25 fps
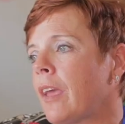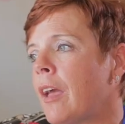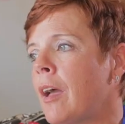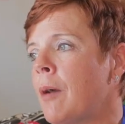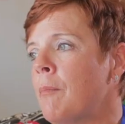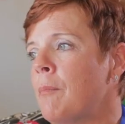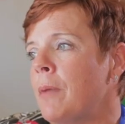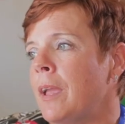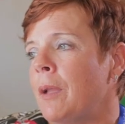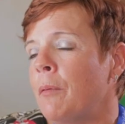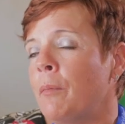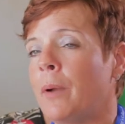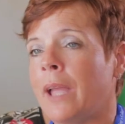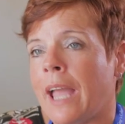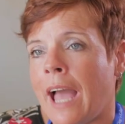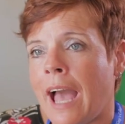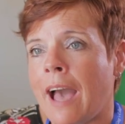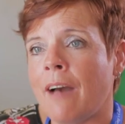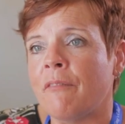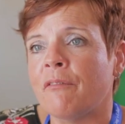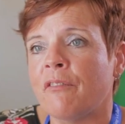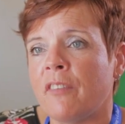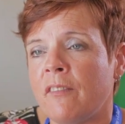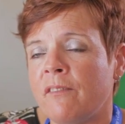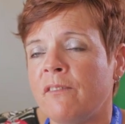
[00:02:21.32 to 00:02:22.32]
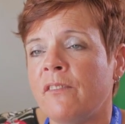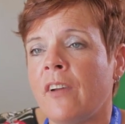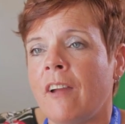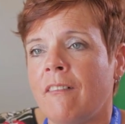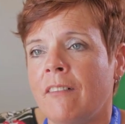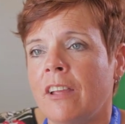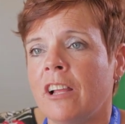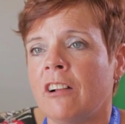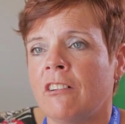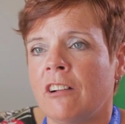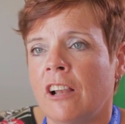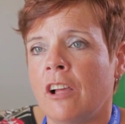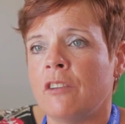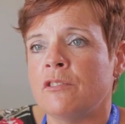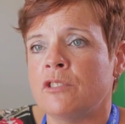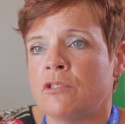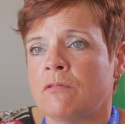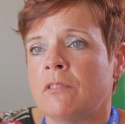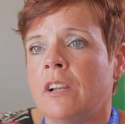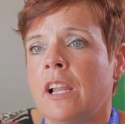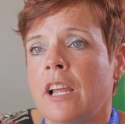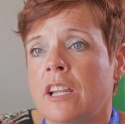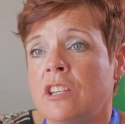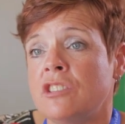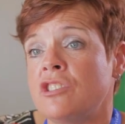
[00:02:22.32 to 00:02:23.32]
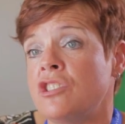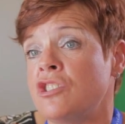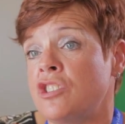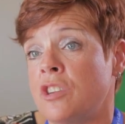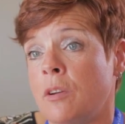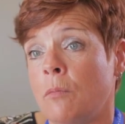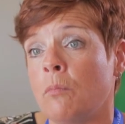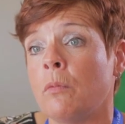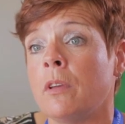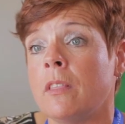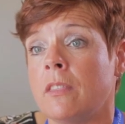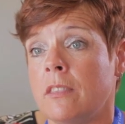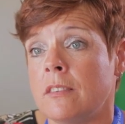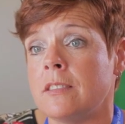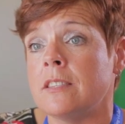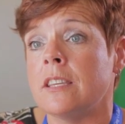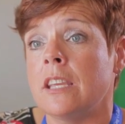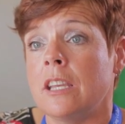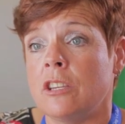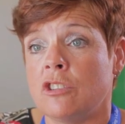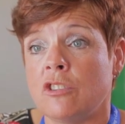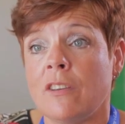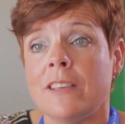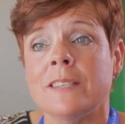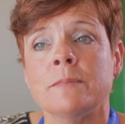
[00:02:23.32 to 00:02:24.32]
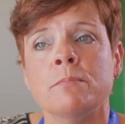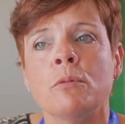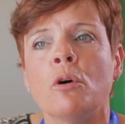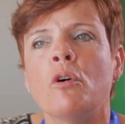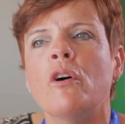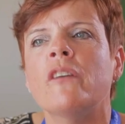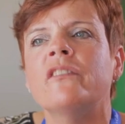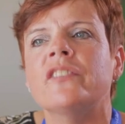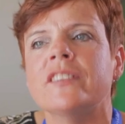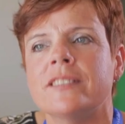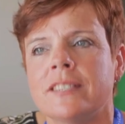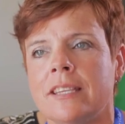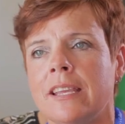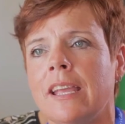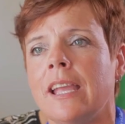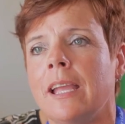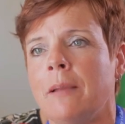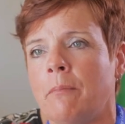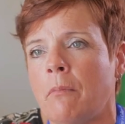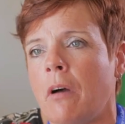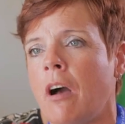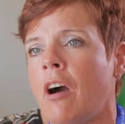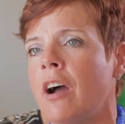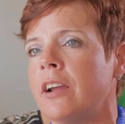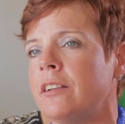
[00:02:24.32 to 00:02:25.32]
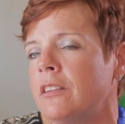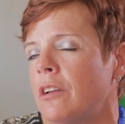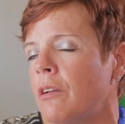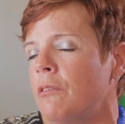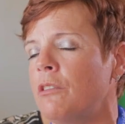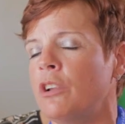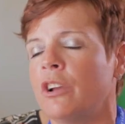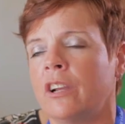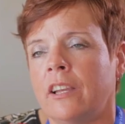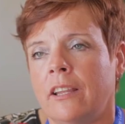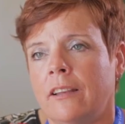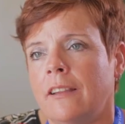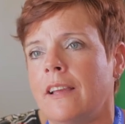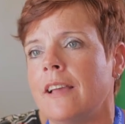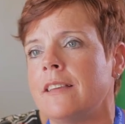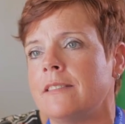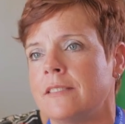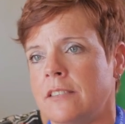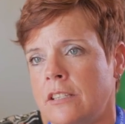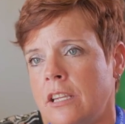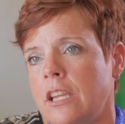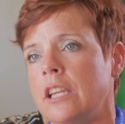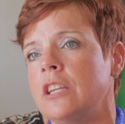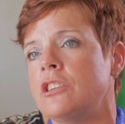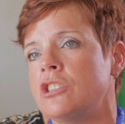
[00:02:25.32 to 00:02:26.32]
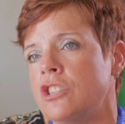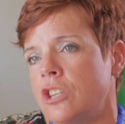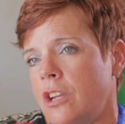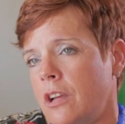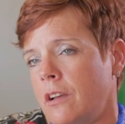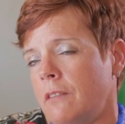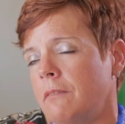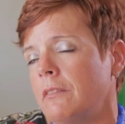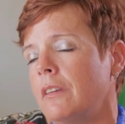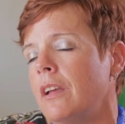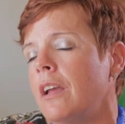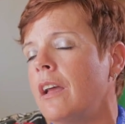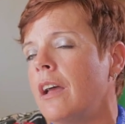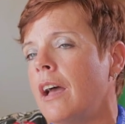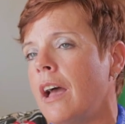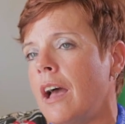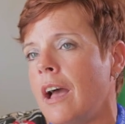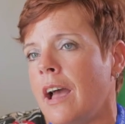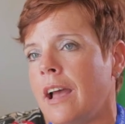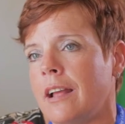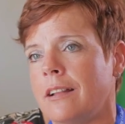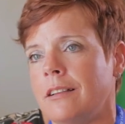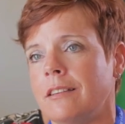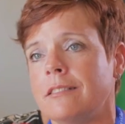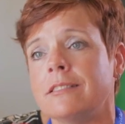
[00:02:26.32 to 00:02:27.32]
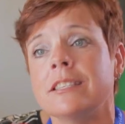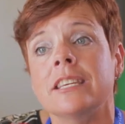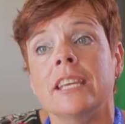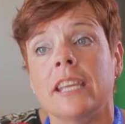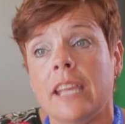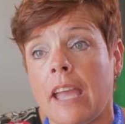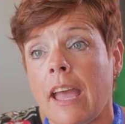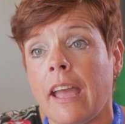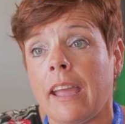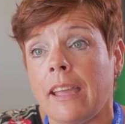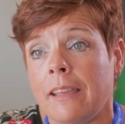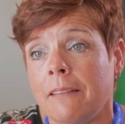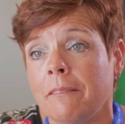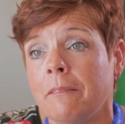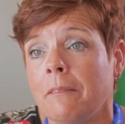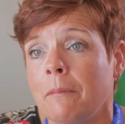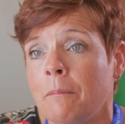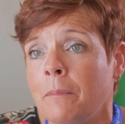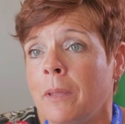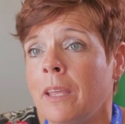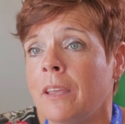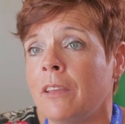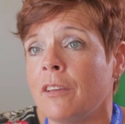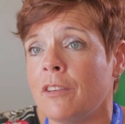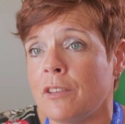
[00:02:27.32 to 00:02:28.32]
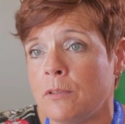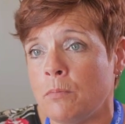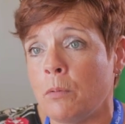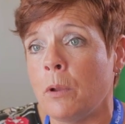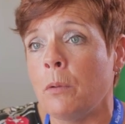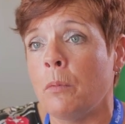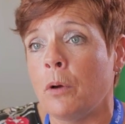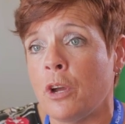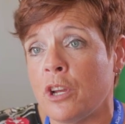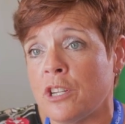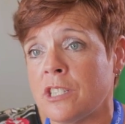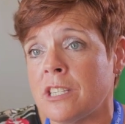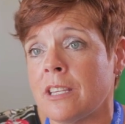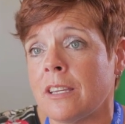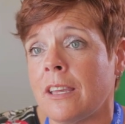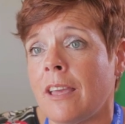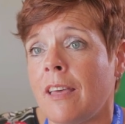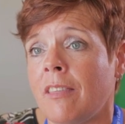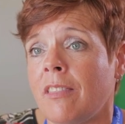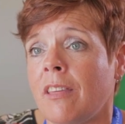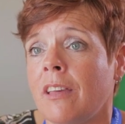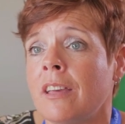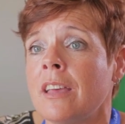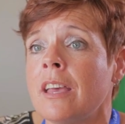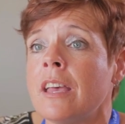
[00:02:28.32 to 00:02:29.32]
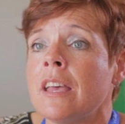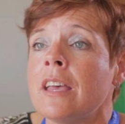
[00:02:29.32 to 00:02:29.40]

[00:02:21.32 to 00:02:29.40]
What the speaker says: I mean, we have a very close relationship with the teacher. It's more of a team. I don't look at it as teacher and TA because we work together.